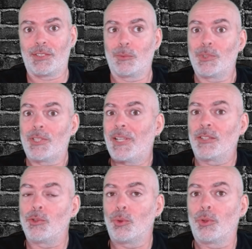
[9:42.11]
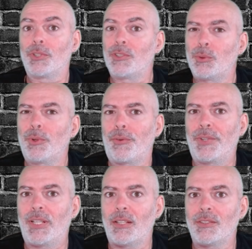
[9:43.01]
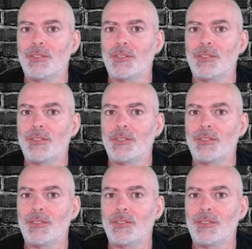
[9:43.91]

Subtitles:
and it was at my door in 2 or 3 days.